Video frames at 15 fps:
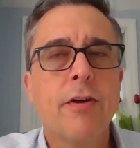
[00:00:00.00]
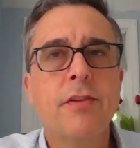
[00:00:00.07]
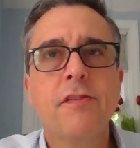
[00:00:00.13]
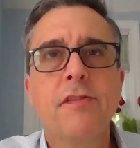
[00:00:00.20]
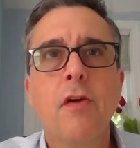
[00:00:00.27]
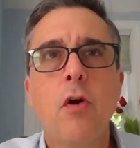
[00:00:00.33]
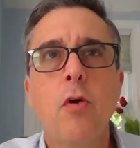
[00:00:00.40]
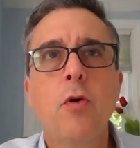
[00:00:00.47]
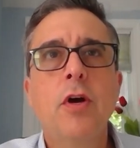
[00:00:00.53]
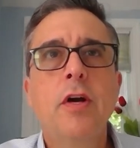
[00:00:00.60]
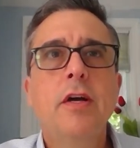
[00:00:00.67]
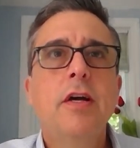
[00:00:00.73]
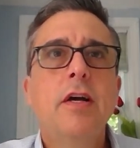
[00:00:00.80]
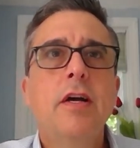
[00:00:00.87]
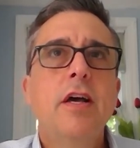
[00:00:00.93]
And so
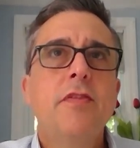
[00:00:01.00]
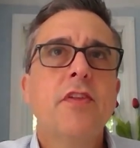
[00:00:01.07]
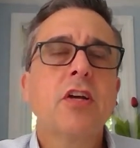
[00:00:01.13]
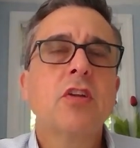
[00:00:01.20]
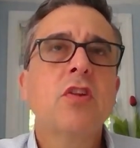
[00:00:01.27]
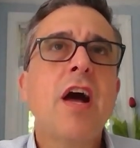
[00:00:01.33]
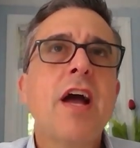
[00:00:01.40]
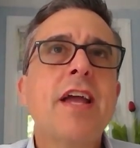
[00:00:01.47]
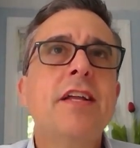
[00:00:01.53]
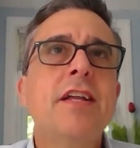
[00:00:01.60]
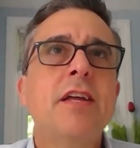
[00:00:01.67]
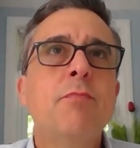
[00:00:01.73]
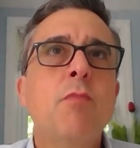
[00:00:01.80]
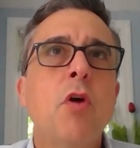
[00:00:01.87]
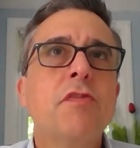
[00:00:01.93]
the client,
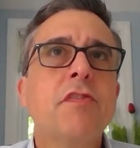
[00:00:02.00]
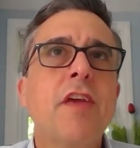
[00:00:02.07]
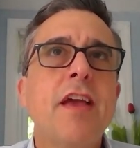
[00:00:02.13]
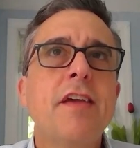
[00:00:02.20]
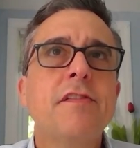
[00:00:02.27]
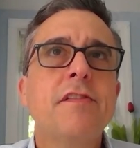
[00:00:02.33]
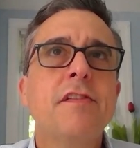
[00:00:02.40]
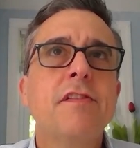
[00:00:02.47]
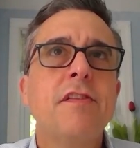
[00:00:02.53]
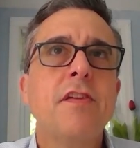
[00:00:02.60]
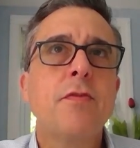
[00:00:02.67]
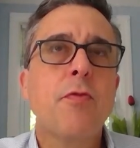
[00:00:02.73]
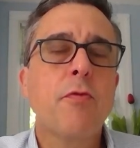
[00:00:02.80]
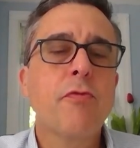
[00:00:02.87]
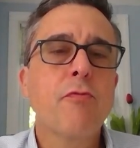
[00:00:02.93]
in most cases,
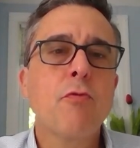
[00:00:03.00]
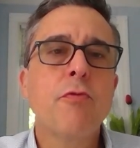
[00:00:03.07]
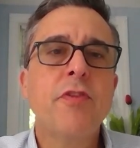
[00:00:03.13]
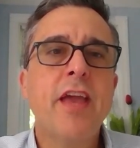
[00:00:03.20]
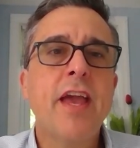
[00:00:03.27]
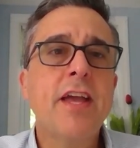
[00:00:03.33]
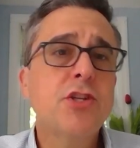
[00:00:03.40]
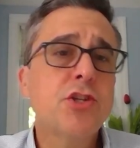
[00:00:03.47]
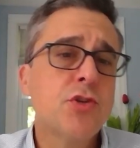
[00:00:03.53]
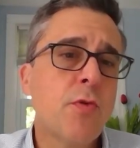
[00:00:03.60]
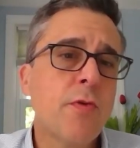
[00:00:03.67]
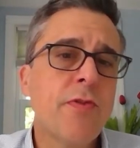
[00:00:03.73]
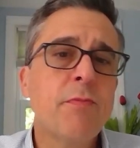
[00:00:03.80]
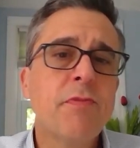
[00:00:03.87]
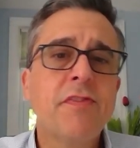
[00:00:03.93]
either through the agent
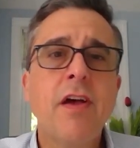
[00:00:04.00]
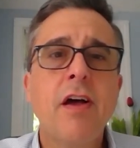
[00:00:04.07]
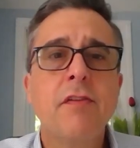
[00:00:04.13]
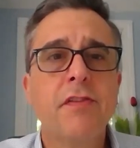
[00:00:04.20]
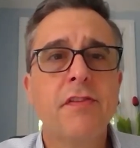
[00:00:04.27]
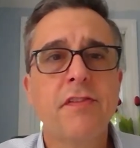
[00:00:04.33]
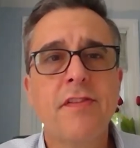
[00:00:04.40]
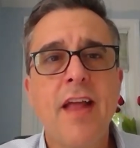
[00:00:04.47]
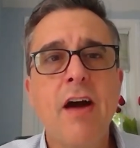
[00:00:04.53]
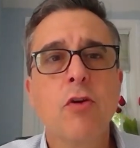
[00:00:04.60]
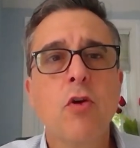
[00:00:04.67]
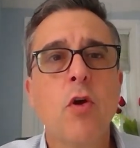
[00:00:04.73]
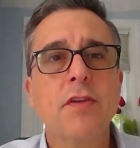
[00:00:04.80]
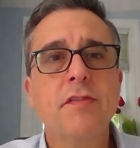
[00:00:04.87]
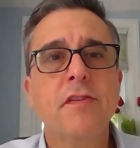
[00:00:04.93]
or themselves, is now
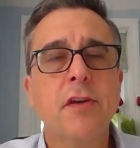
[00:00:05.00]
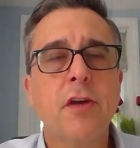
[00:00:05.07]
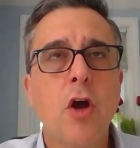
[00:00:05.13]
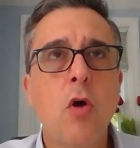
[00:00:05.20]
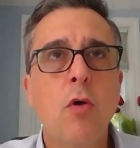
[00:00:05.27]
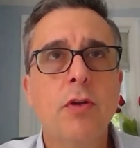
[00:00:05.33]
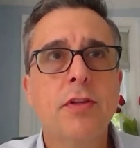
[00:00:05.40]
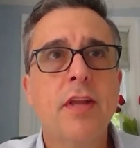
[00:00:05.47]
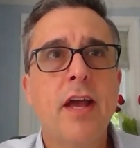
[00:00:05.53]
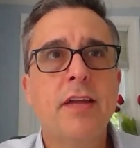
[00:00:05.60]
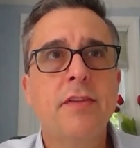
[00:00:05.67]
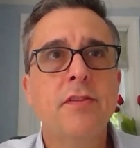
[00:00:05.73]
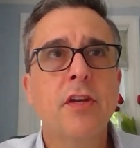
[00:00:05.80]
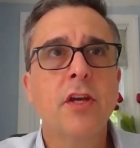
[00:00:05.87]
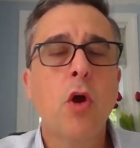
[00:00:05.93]
going to go
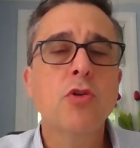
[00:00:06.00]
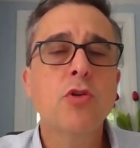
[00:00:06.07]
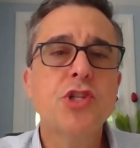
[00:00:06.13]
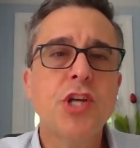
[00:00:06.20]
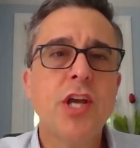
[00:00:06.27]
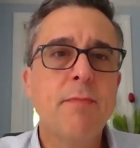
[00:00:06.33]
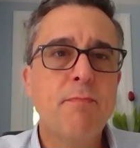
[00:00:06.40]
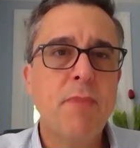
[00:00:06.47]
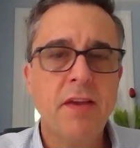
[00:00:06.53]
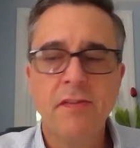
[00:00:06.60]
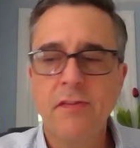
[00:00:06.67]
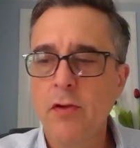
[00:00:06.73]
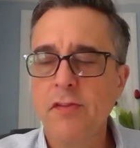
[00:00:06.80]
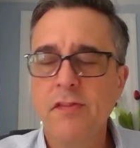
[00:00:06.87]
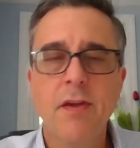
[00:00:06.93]
and negotiate based
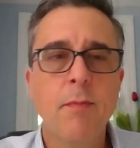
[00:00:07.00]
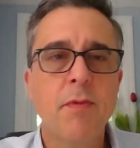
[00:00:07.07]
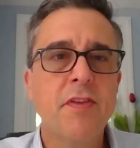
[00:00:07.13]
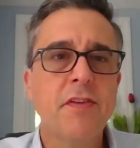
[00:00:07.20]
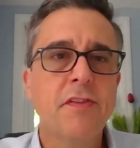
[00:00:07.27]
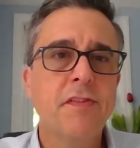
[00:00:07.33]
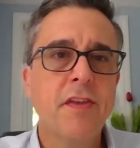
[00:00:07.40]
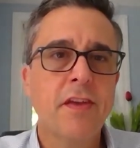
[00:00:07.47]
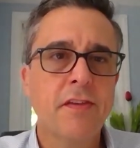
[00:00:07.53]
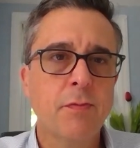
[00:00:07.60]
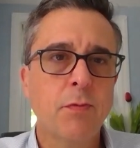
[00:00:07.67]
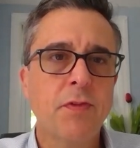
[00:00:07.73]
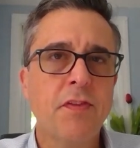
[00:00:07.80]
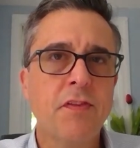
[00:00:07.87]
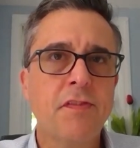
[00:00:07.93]
on some of these things
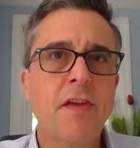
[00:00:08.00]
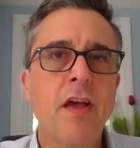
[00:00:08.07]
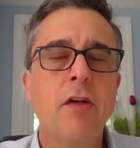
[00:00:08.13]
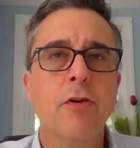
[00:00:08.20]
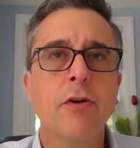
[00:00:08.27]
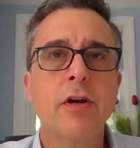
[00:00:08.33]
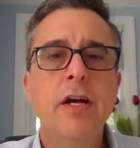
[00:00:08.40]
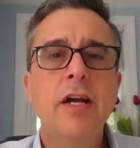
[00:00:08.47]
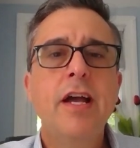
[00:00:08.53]
with the seller.